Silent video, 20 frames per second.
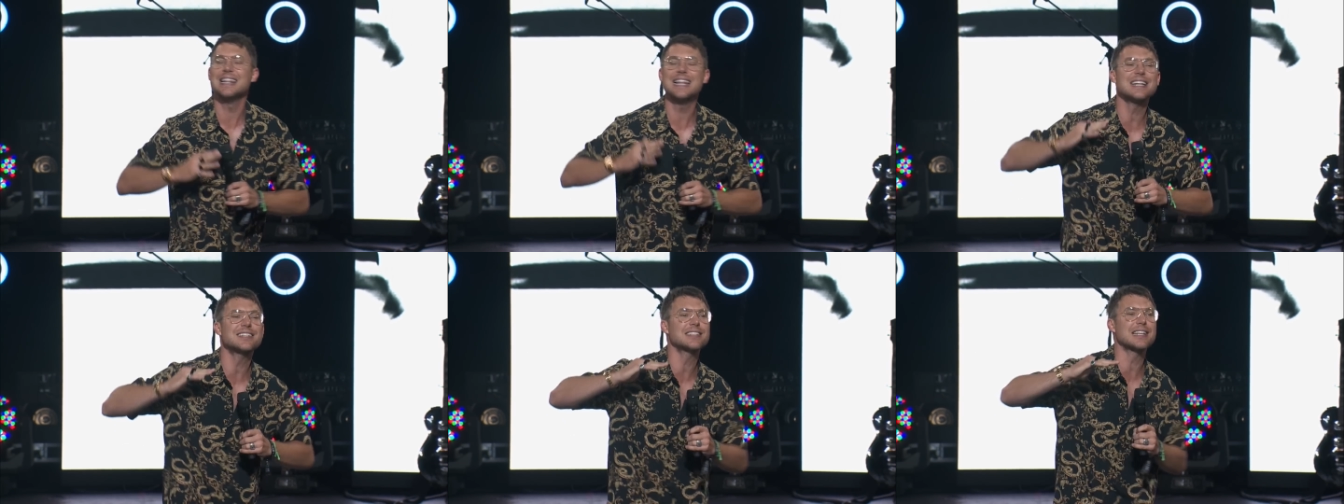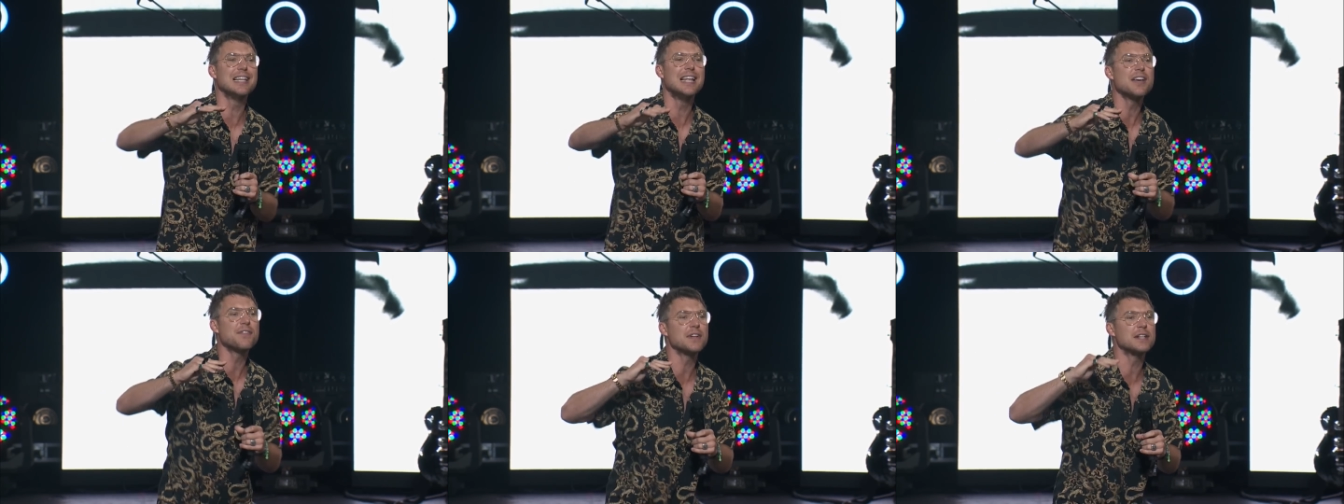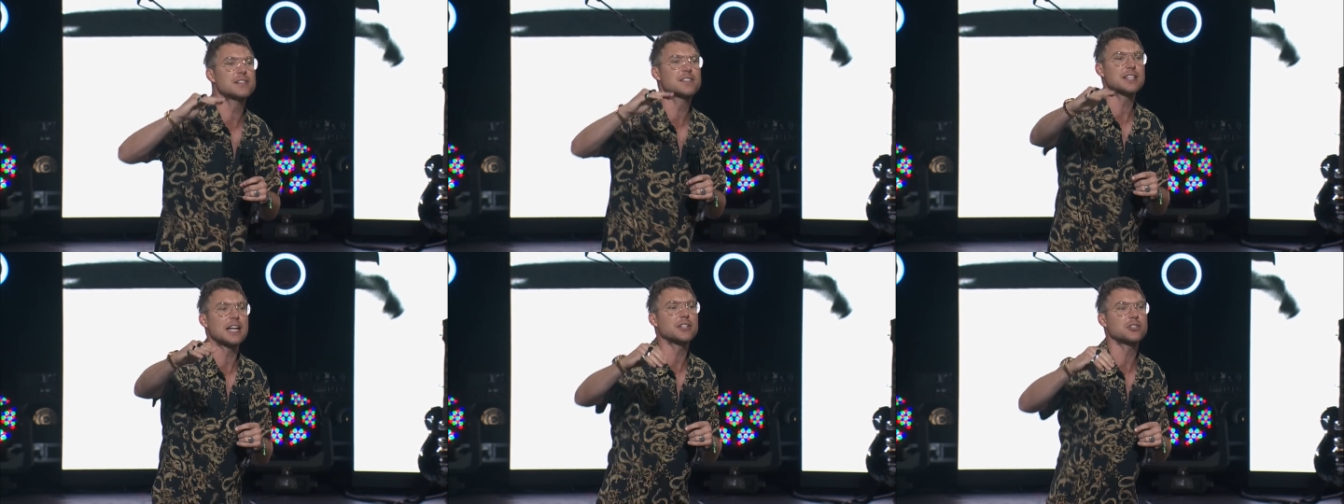let's live
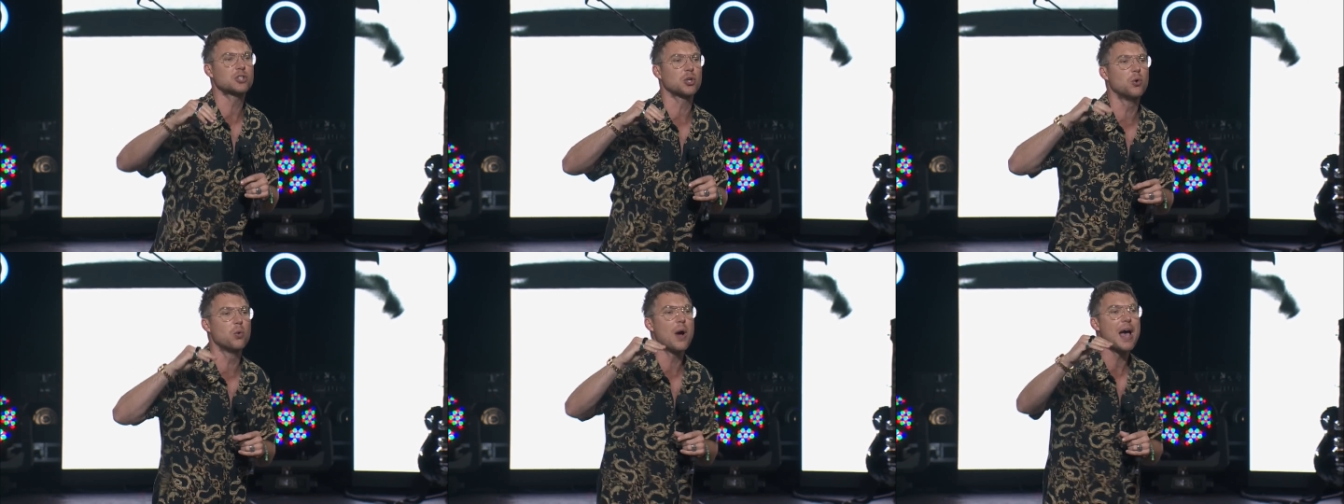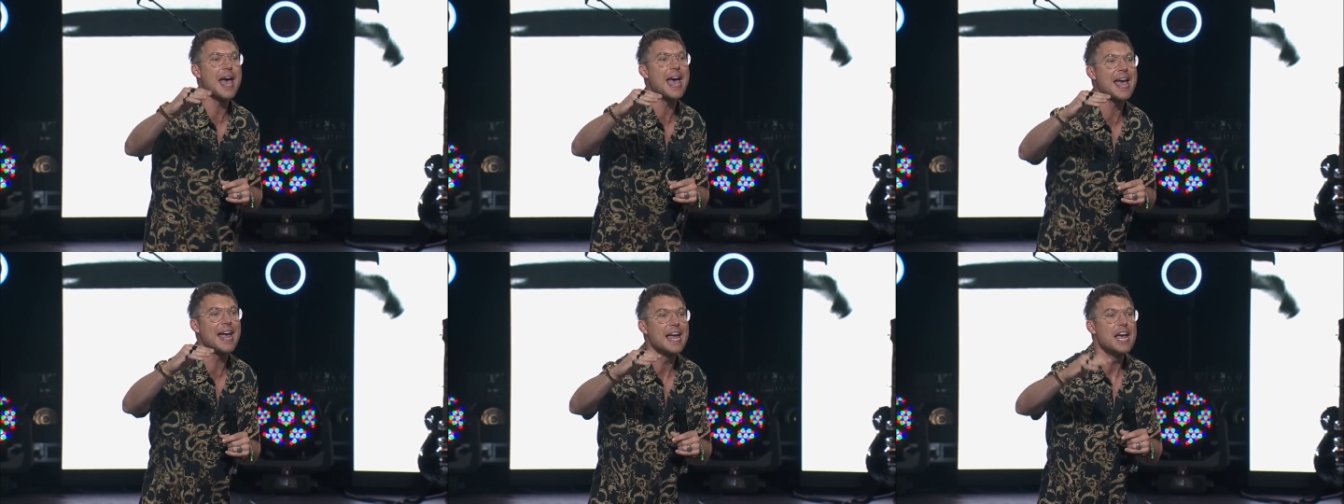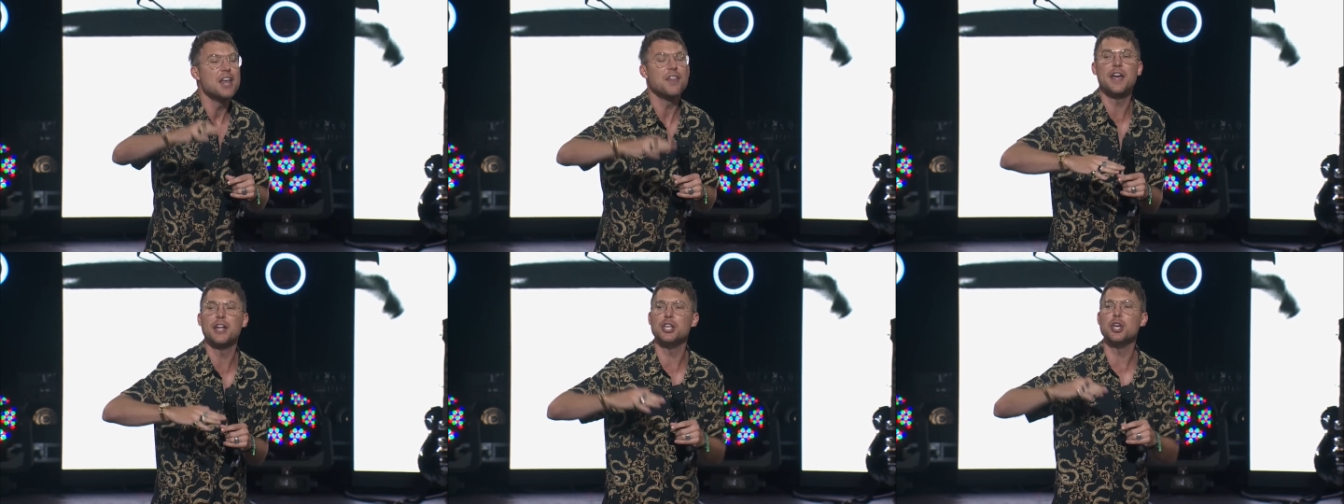in such a
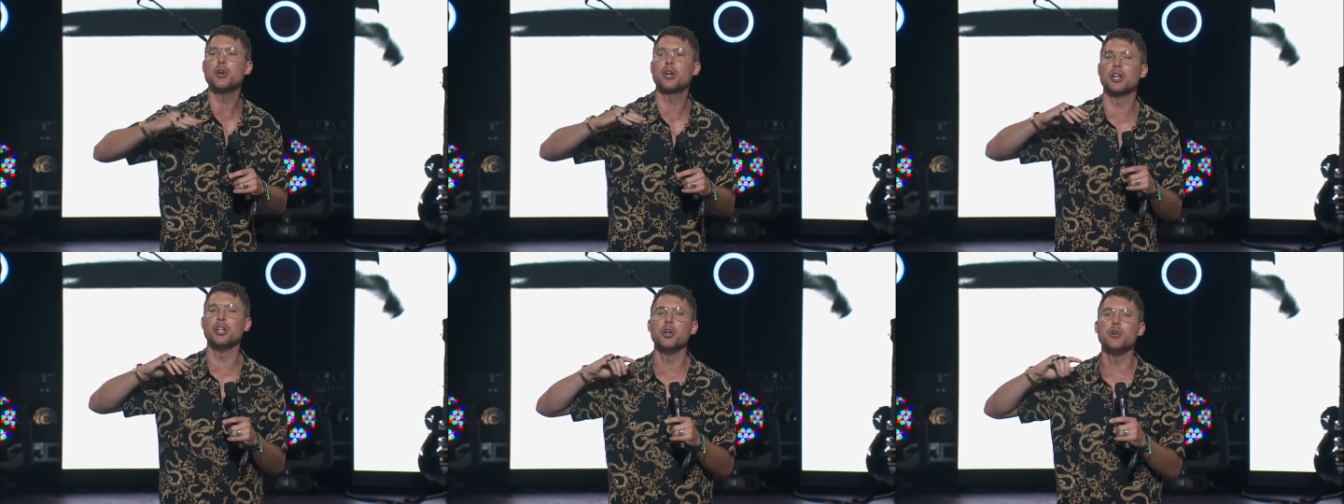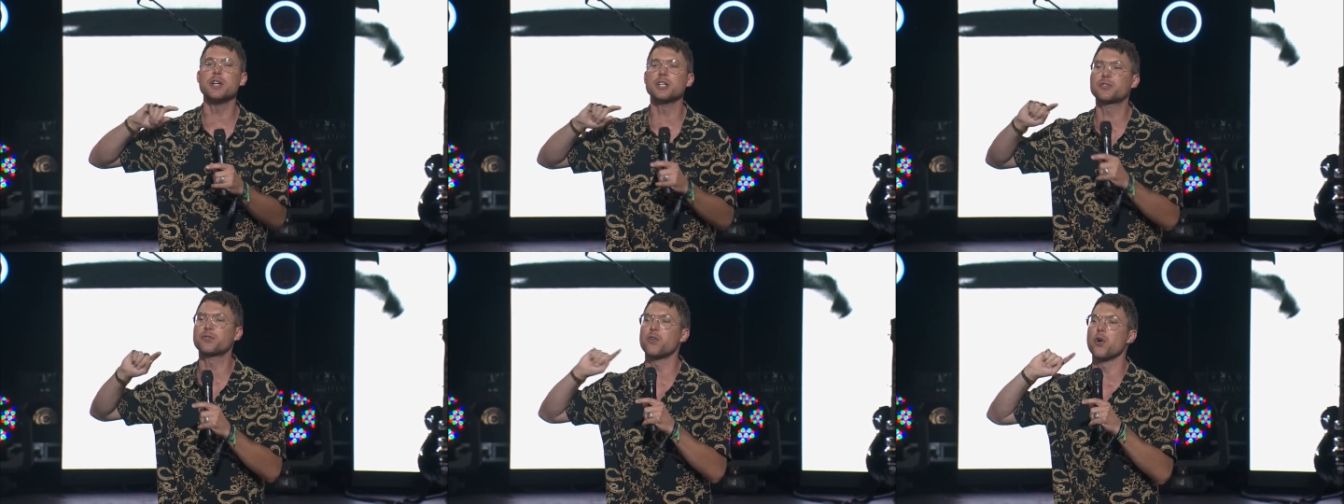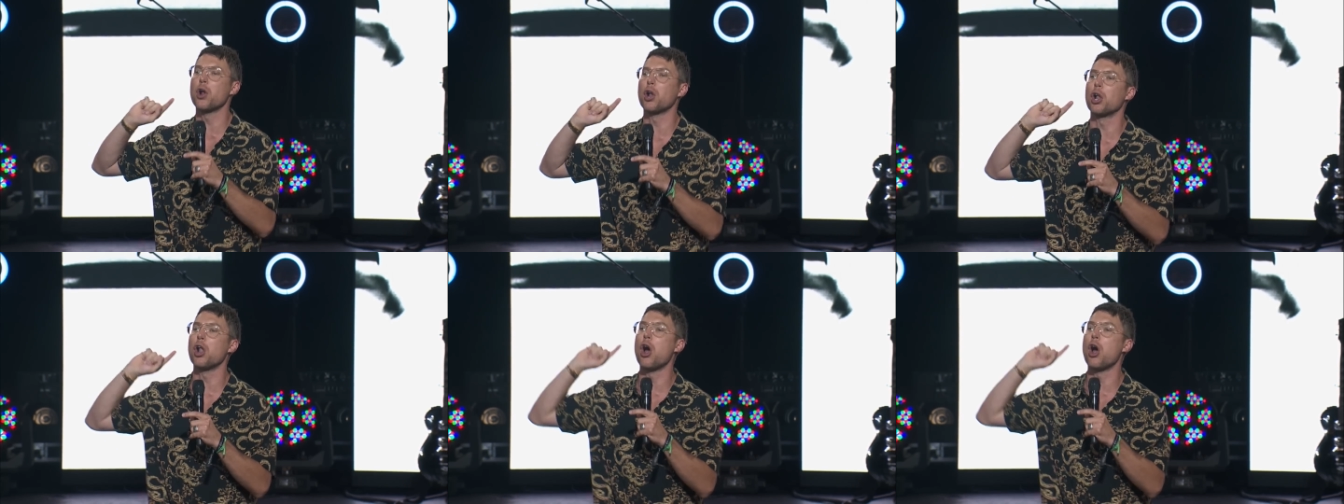way that you can do this for a